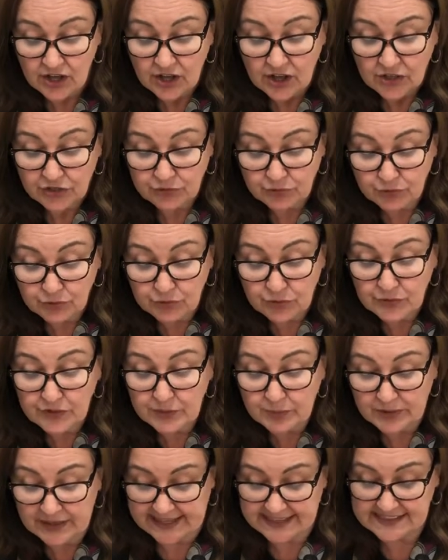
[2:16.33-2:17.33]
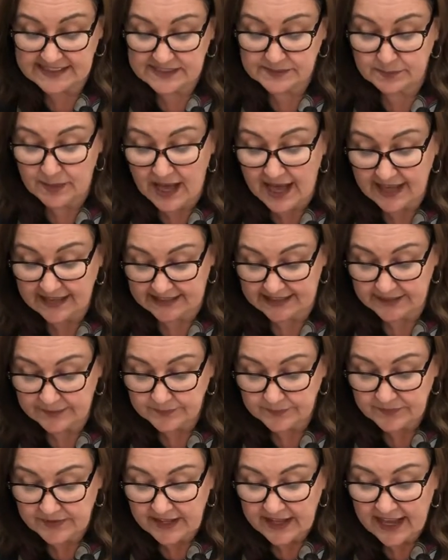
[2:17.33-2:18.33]
through the plant's body,
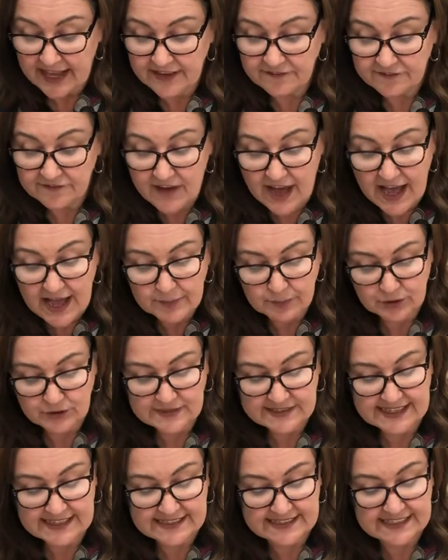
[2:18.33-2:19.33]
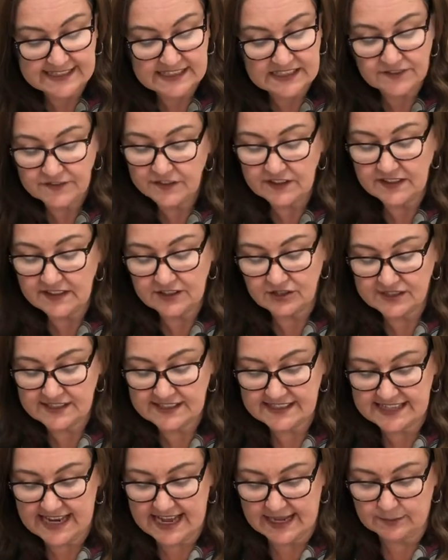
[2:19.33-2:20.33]
and fibers that stiffened their
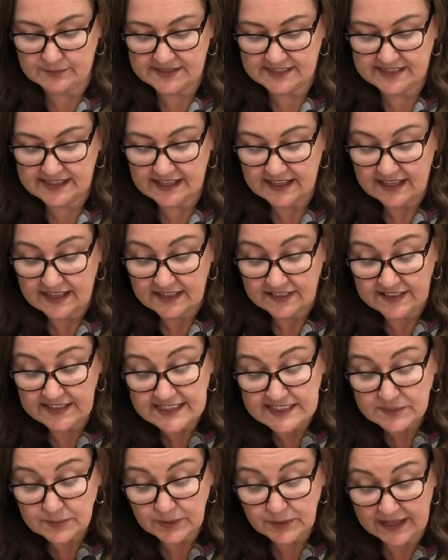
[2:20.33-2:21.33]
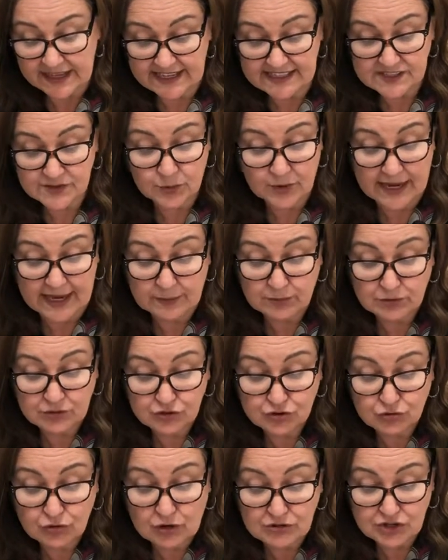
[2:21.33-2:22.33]
stems. These plants were able to
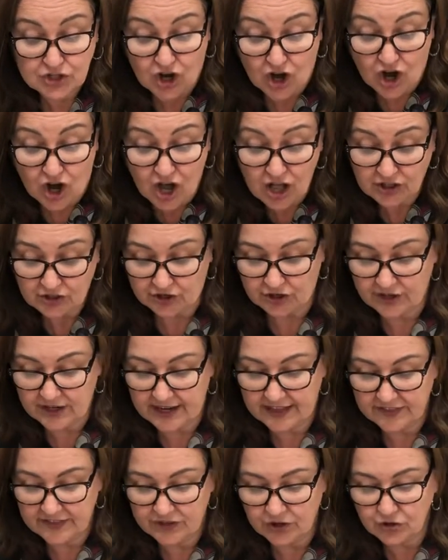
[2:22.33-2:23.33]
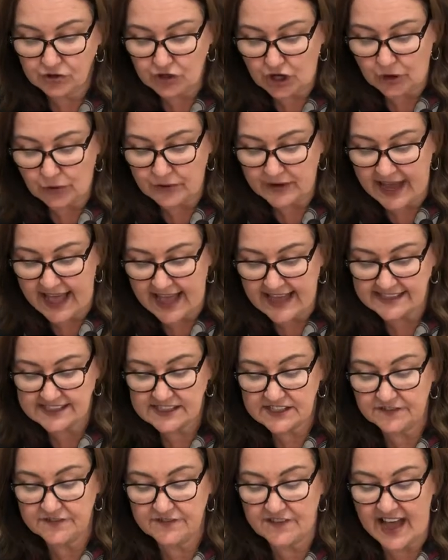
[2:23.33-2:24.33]
grow taller, and they're known as
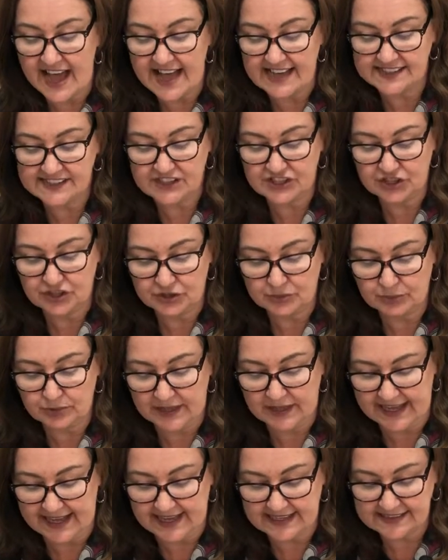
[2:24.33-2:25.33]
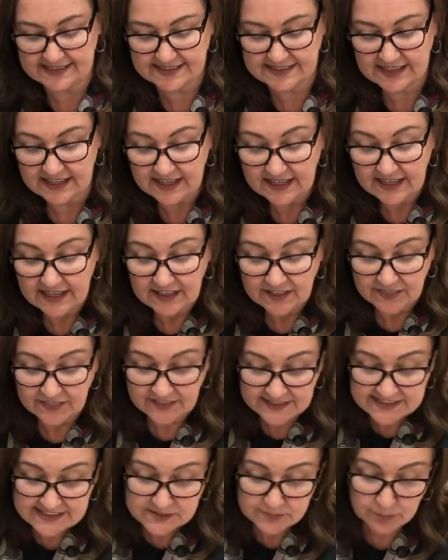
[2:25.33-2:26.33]
the vascular plants.
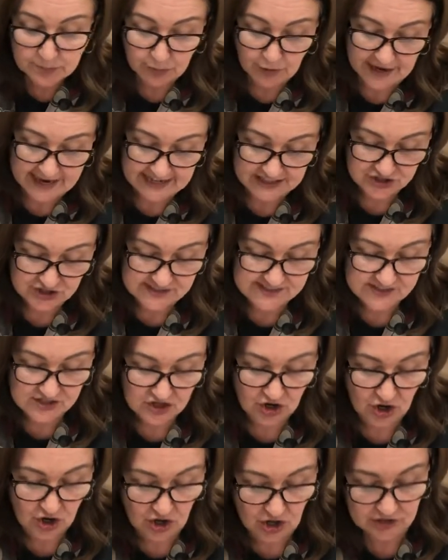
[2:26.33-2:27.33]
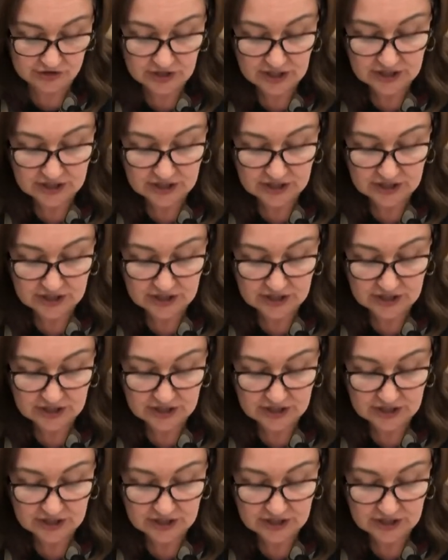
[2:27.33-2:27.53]
This branch is called